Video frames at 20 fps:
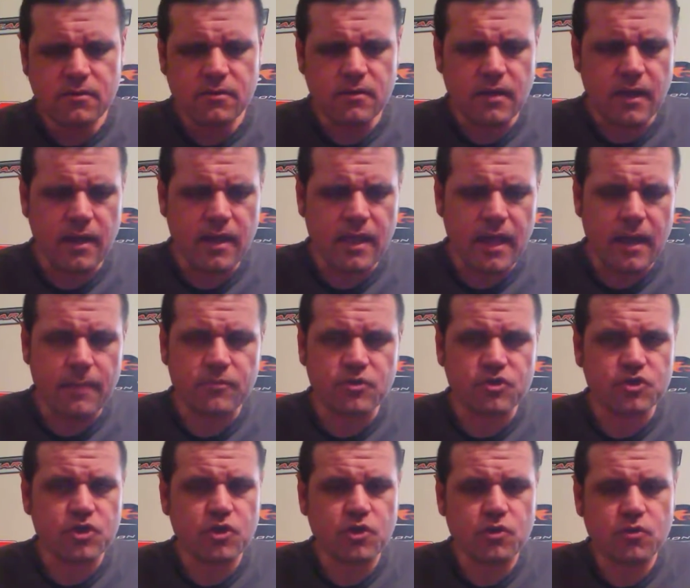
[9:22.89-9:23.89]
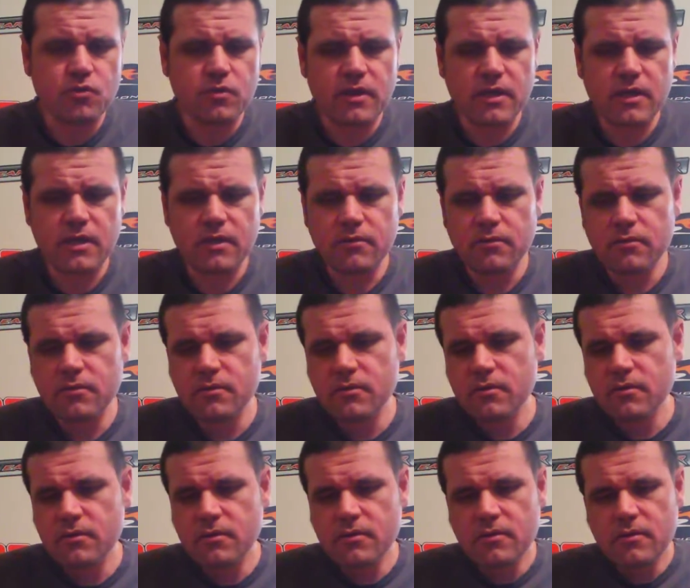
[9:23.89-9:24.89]
I'm going to show you the
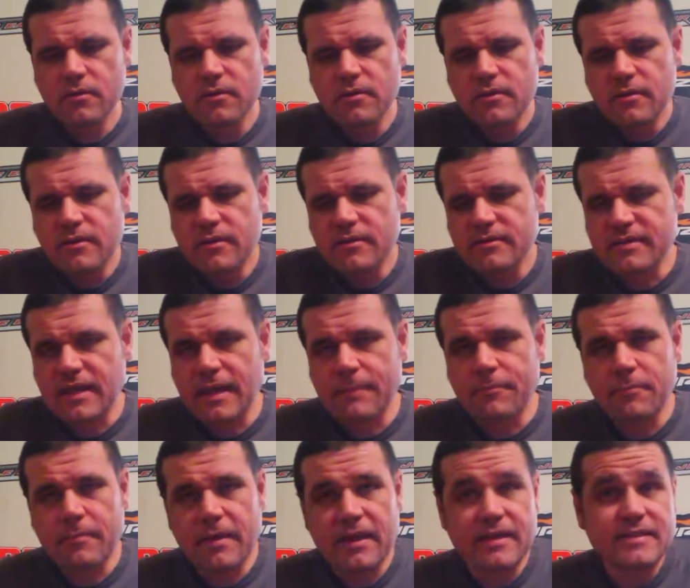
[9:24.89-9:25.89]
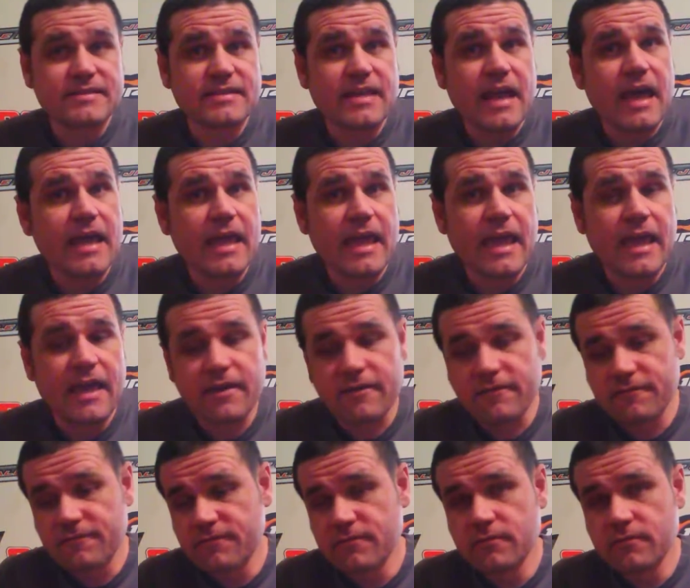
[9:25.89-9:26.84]
type of mask I have,